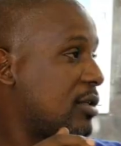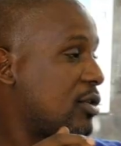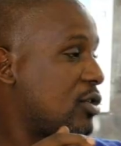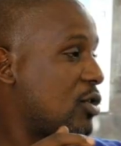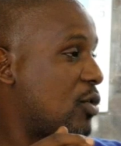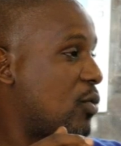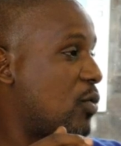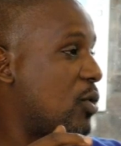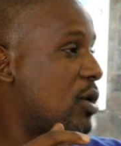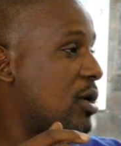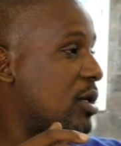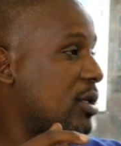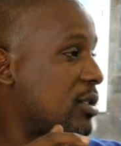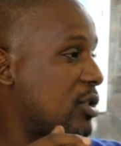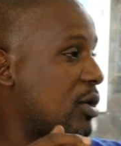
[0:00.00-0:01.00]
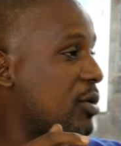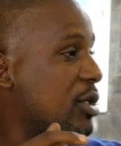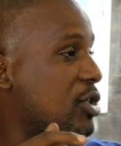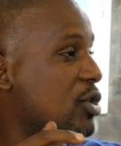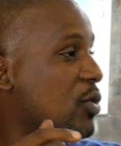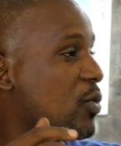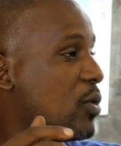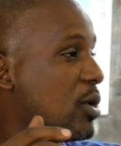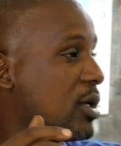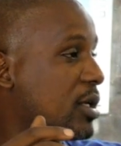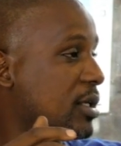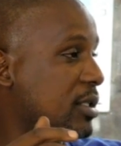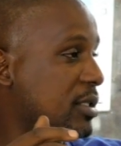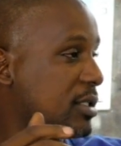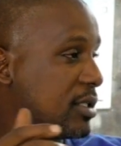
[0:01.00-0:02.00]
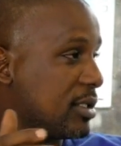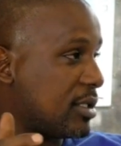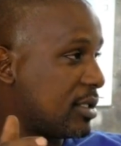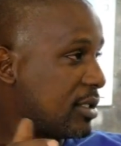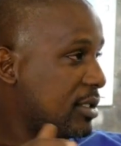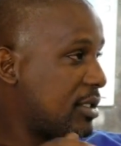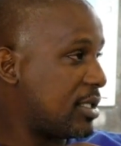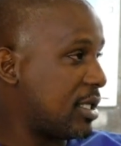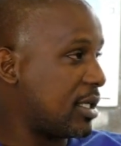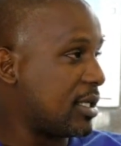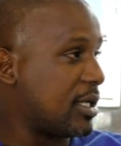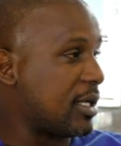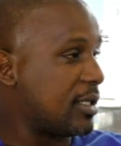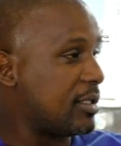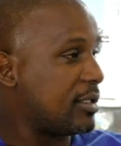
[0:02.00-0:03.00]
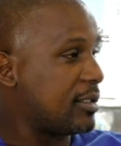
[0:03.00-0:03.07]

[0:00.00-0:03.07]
how did your workers take that?